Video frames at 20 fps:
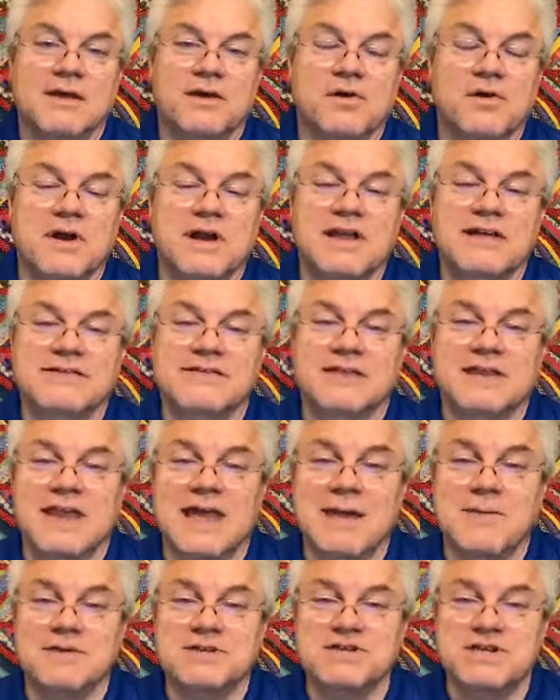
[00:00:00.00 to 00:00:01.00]
Greetings in the
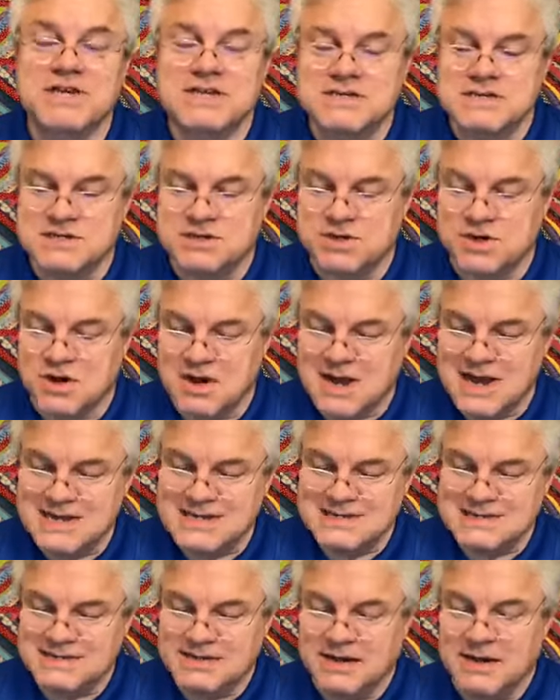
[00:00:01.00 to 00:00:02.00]
name of Jesus
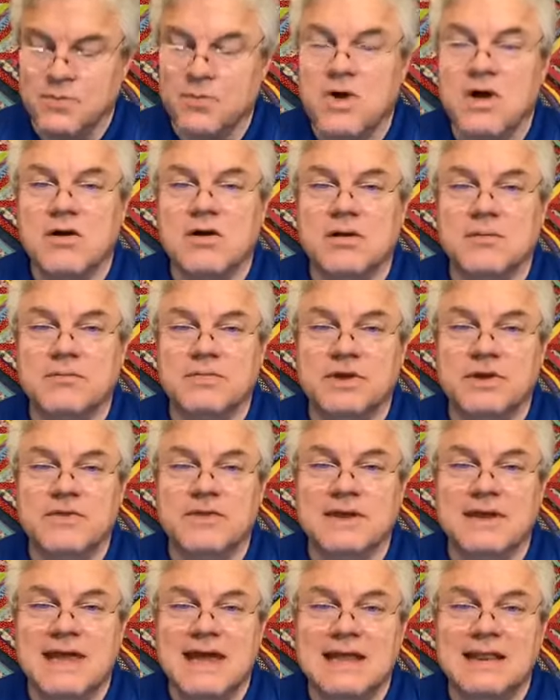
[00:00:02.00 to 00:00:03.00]
Christ, and welcome to
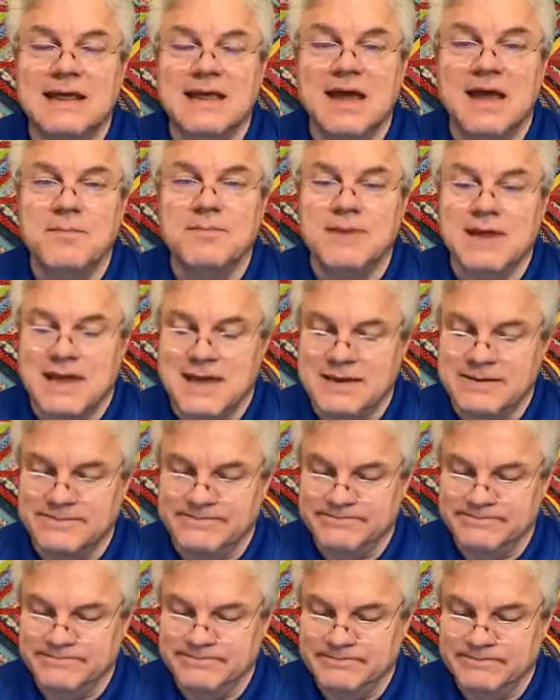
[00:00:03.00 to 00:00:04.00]
the Daily Update.
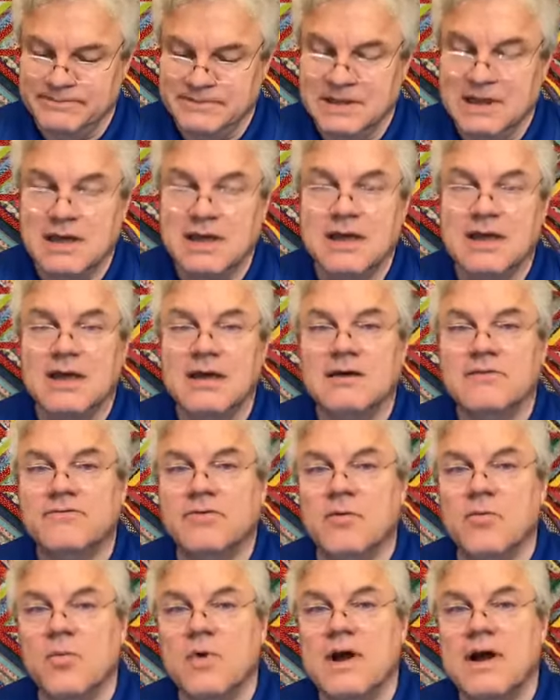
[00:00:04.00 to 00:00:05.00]

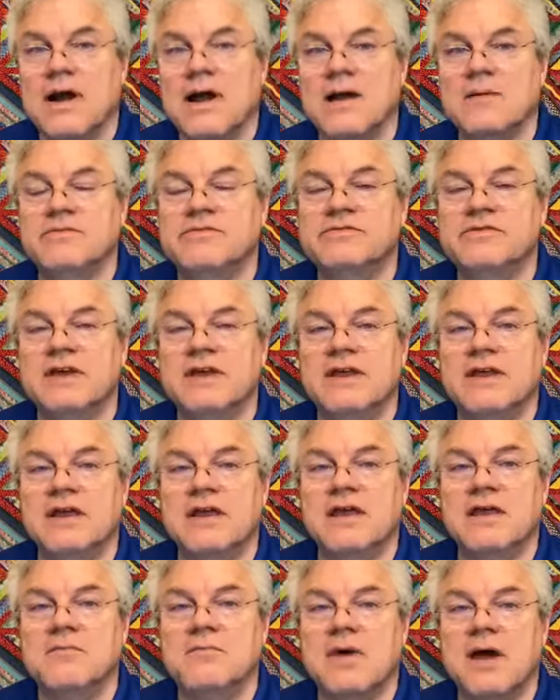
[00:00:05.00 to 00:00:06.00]
From where I'm sitting
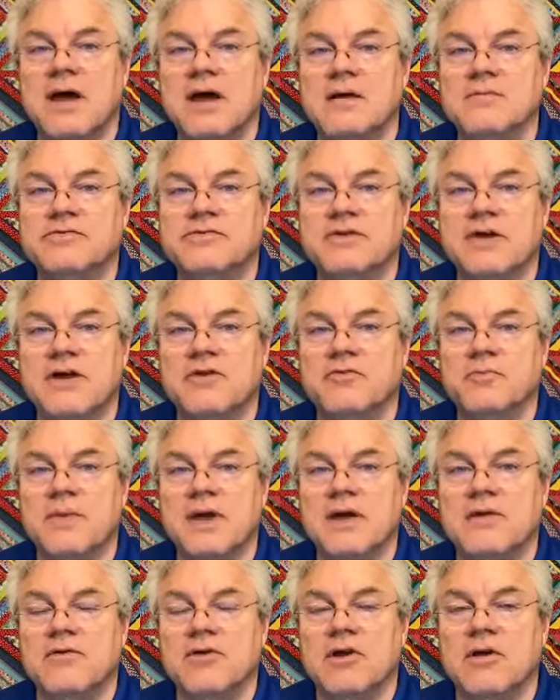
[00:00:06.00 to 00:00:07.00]
in my upstairs
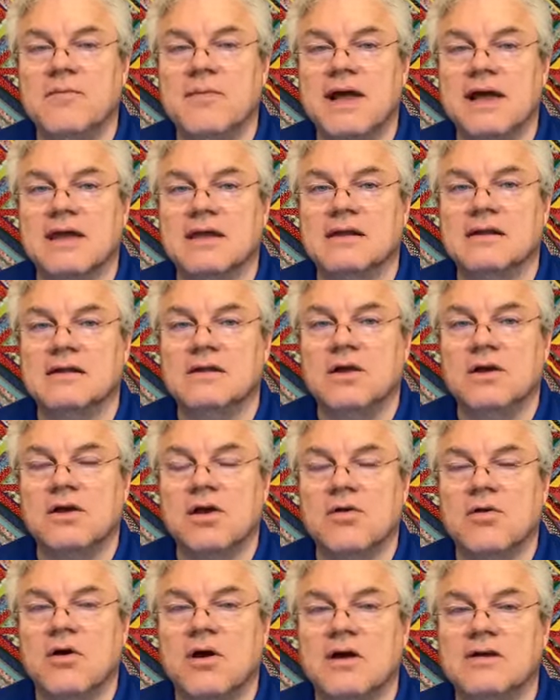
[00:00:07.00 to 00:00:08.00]
bedroom, I can look
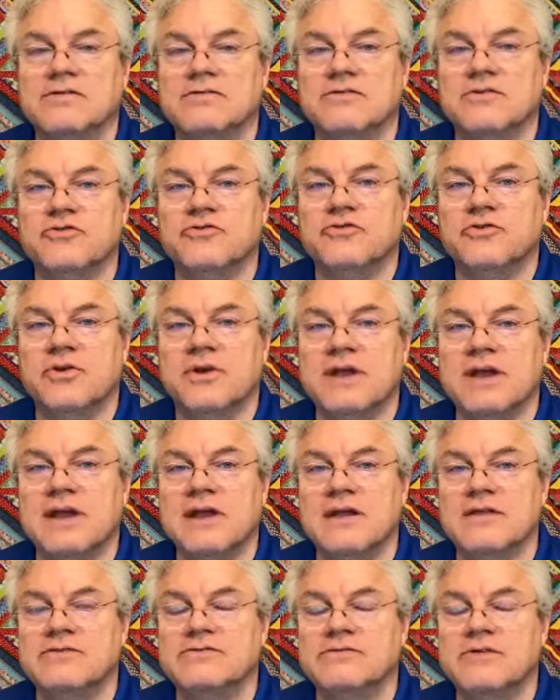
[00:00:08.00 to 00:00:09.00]
across the street
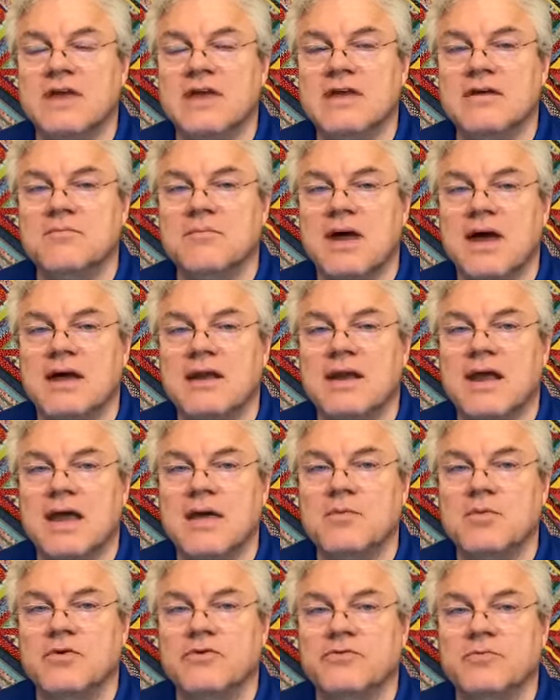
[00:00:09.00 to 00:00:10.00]
and see my
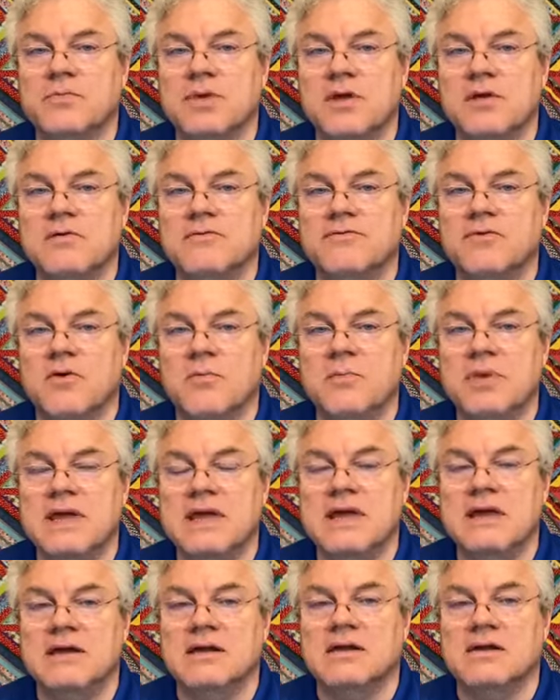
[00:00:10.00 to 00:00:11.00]
neighbor's beautiful
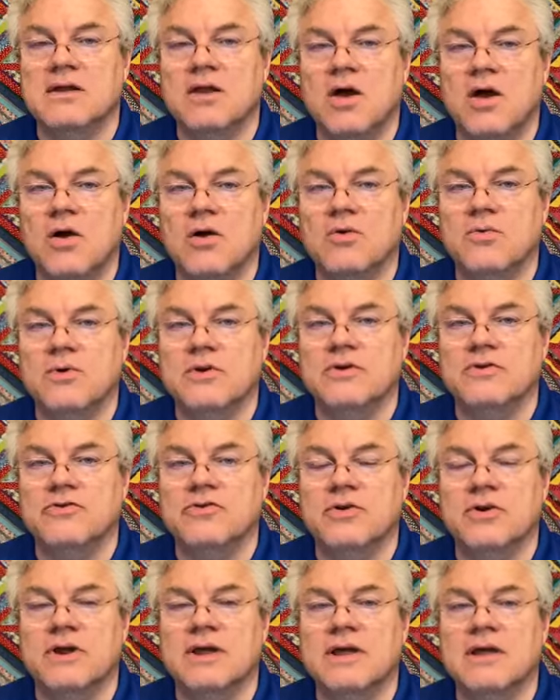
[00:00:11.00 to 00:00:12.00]
pink dogwood
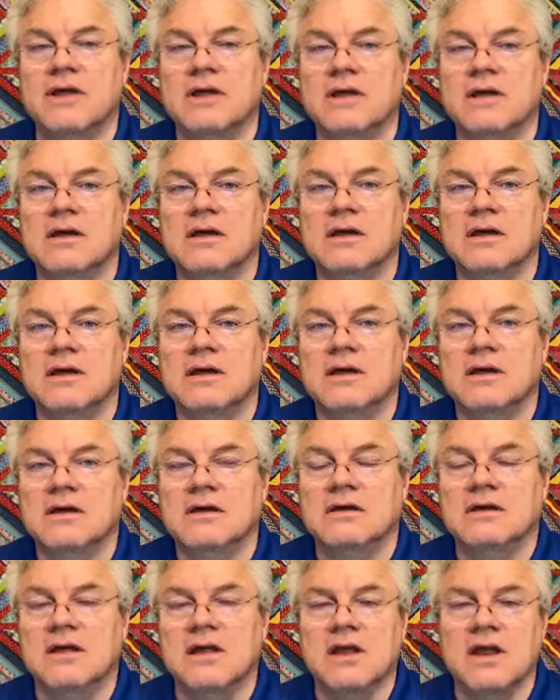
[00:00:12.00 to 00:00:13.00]
tree.
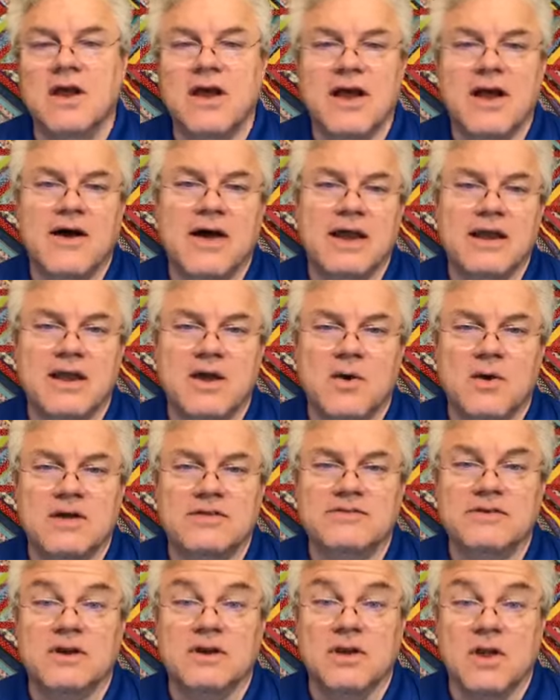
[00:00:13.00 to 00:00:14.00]
Do you know how I know
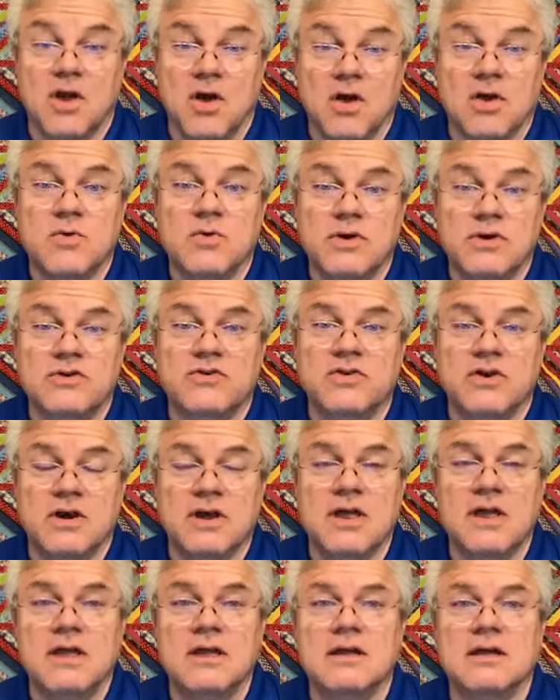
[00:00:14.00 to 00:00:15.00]
it's a dogwood
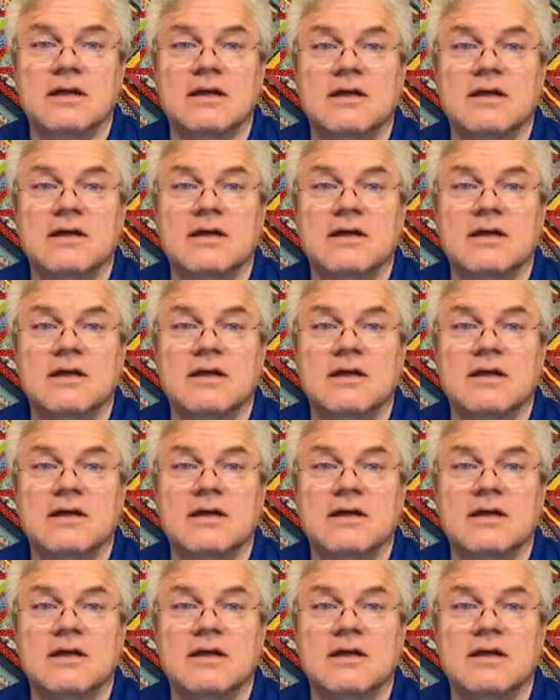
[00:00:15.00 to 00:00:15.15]
tree?